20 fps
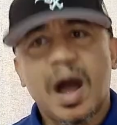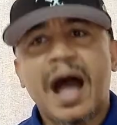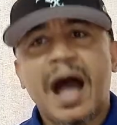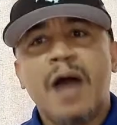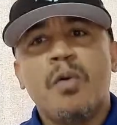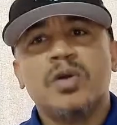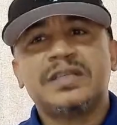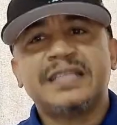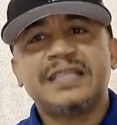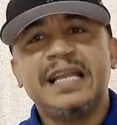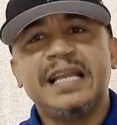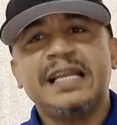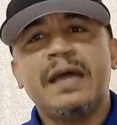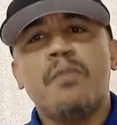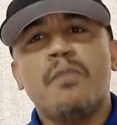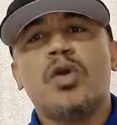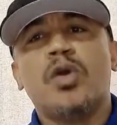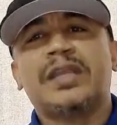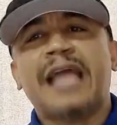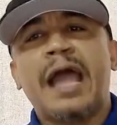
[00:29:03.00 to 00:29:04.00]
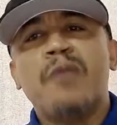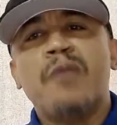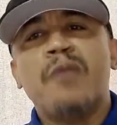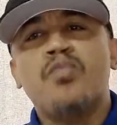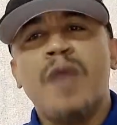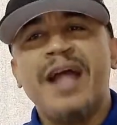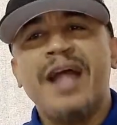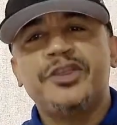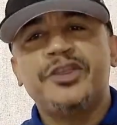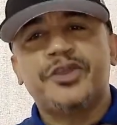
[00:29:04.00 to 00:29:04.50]
was telling them what I
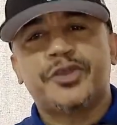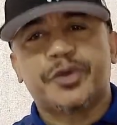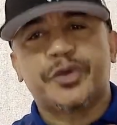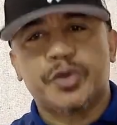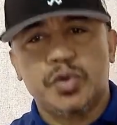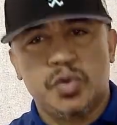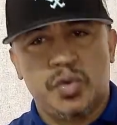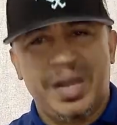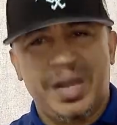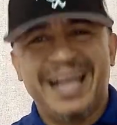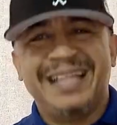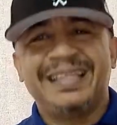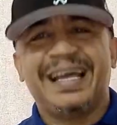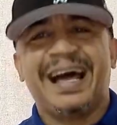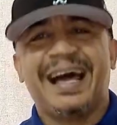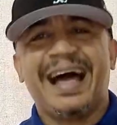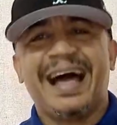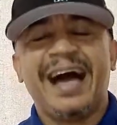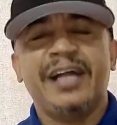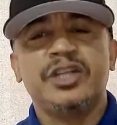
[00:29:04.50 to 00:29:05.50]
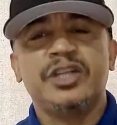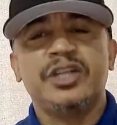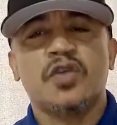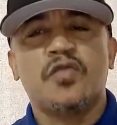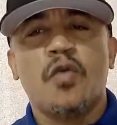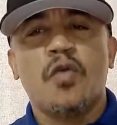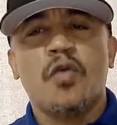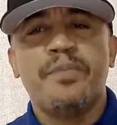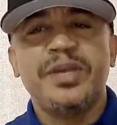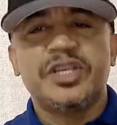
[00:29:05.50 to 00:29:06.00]
went through in the hands
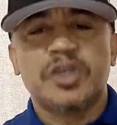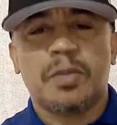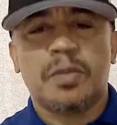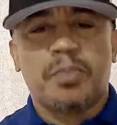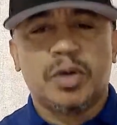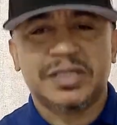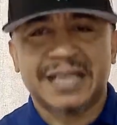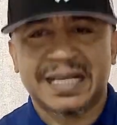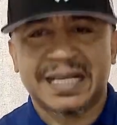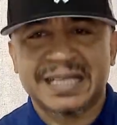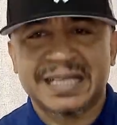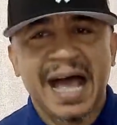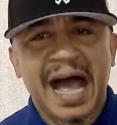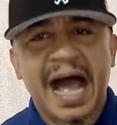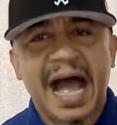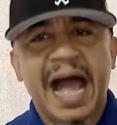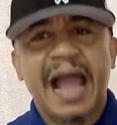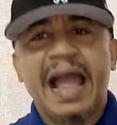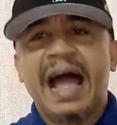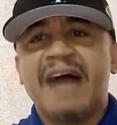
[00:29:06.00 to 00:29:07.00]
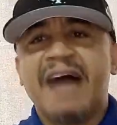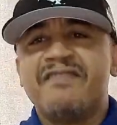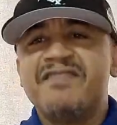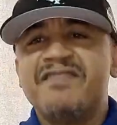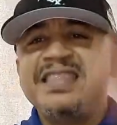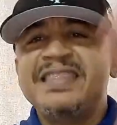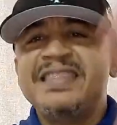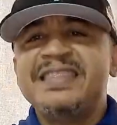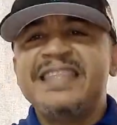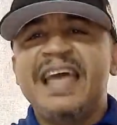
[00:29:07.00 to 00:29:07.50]
of Obi supporters. I have
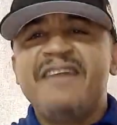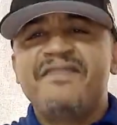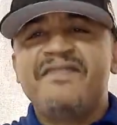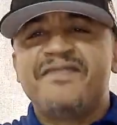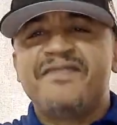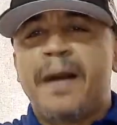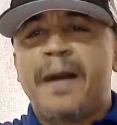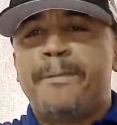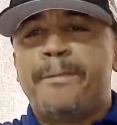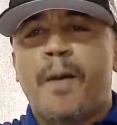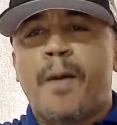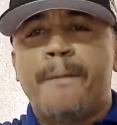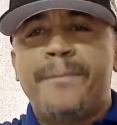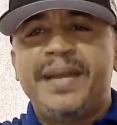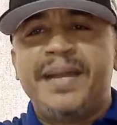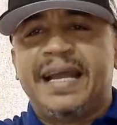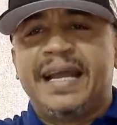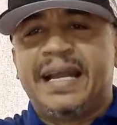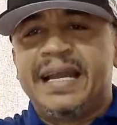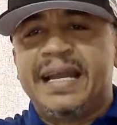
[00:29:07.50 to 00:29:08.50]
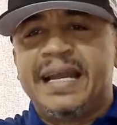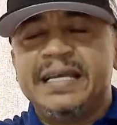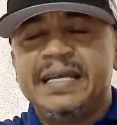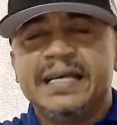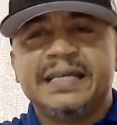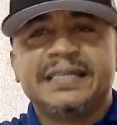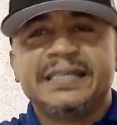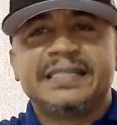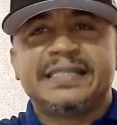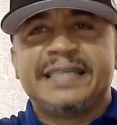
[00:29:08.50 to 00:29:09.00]
never publicly
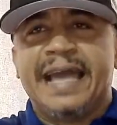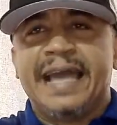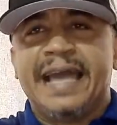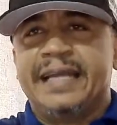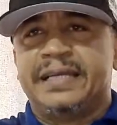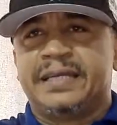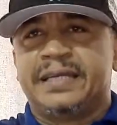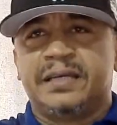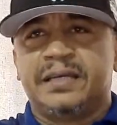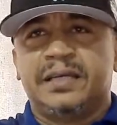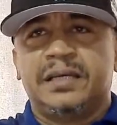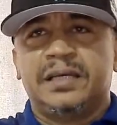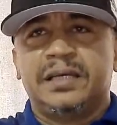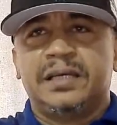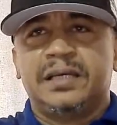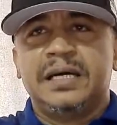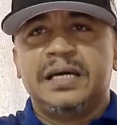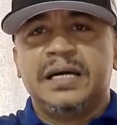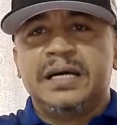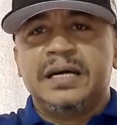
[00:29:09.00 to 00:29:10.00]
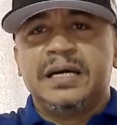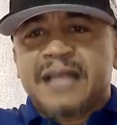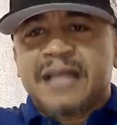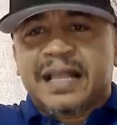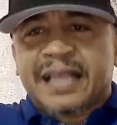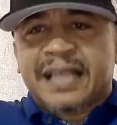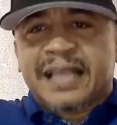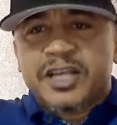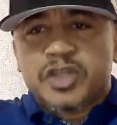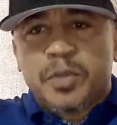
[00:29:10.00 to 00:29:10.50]
said
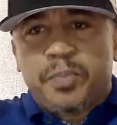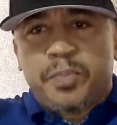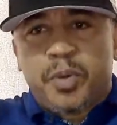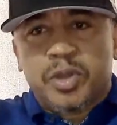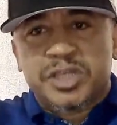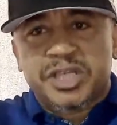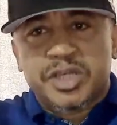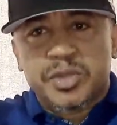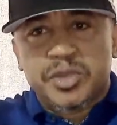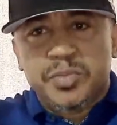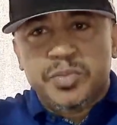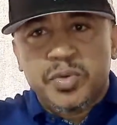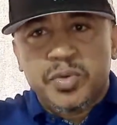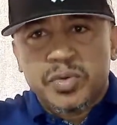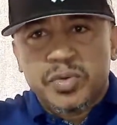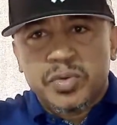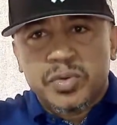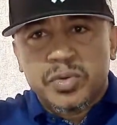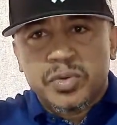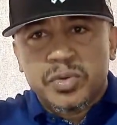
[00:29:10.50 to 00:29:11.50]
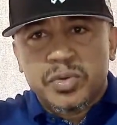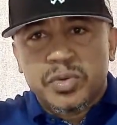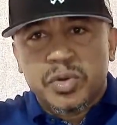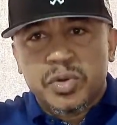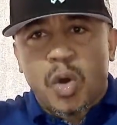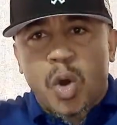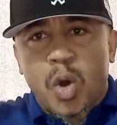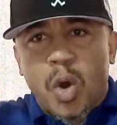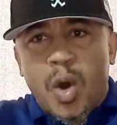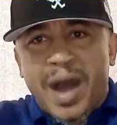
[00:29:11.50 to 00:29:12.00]
that I support Tinubu
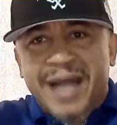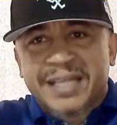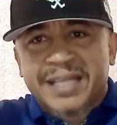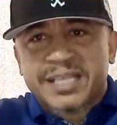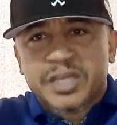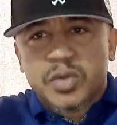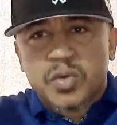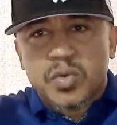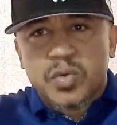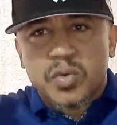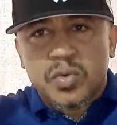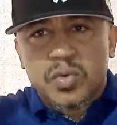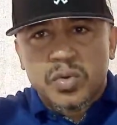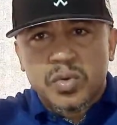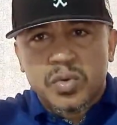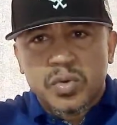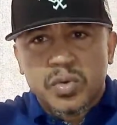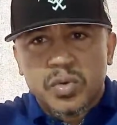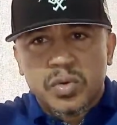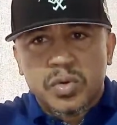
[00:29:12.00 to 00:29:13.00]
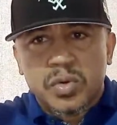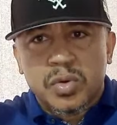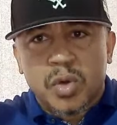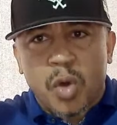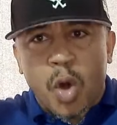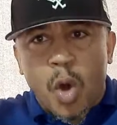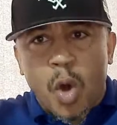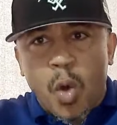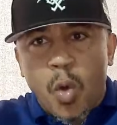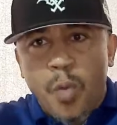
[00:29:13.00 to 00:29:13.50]
or Atiku
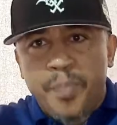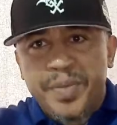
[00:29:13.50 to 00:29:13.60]
or Obi.